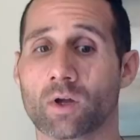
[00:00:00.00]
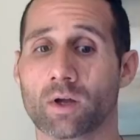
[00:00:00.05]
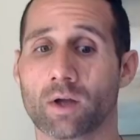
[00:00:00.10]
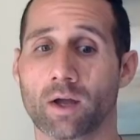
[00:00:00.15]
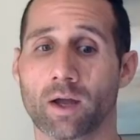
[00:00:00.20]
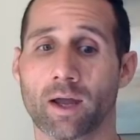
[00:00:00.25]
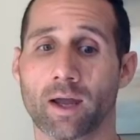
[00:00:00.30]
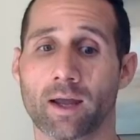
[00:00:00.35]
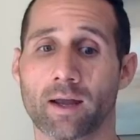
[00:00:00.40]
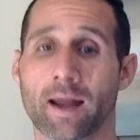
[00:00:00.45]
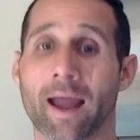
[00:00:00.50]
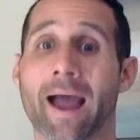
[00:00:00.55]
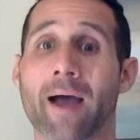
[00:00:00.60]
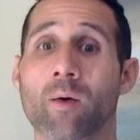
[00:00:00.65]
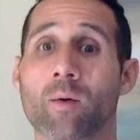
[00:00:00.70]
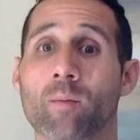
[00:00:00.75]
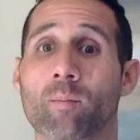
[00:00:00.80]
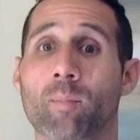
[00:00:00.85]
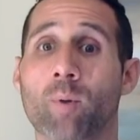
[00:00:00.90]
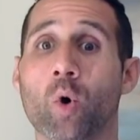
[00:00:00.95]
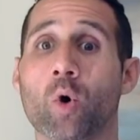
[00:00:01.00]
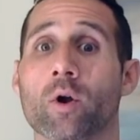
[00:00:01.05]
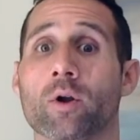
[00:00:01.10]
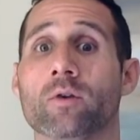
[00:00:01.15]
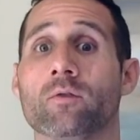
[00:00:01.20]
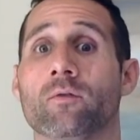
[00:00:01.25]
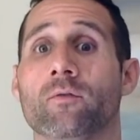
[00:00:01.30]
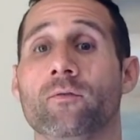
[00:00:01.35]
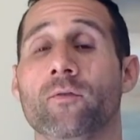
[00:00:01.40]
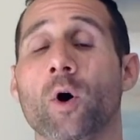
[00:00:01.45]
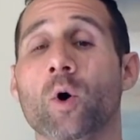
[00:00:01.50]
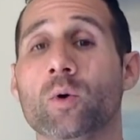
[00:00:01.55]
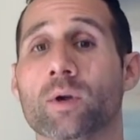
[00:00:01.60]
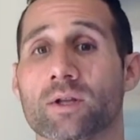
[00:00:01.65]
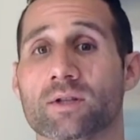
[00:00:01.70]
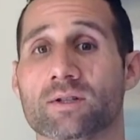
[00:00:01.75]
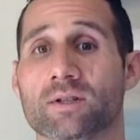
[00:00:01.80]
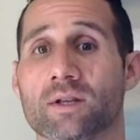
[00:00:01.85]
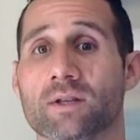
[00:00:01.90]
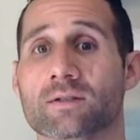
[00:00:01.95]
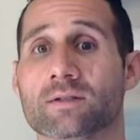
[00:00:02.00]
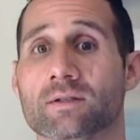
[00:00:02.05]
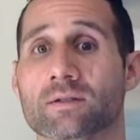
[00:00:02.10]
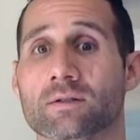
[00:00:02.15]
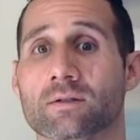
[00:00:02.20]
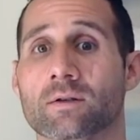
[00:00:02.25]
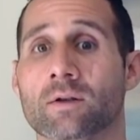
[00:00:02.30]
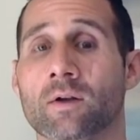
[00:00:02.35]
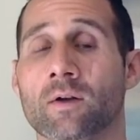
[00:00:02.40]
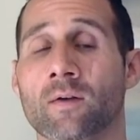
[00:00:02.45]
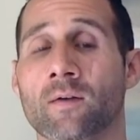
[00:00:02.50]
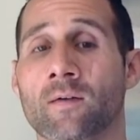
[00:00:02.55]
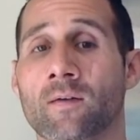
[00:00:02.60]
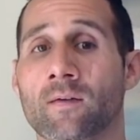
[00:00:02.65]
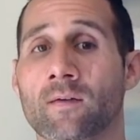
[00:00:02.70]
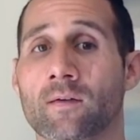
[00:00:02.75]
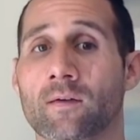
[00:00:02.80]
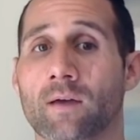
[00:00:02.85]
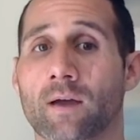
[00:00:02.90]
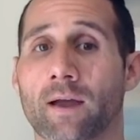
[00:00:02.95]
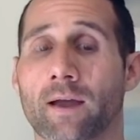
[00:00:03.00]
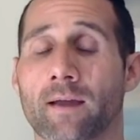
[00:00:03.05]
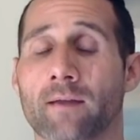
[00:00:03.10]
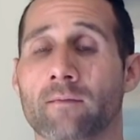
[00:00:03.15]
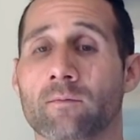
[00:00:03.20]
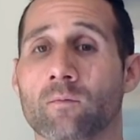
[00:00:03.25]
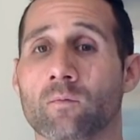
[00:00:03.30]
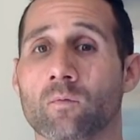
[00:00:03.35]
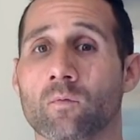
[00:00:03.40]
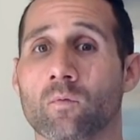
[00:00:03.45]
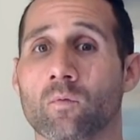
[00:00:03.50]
and how important focus is. And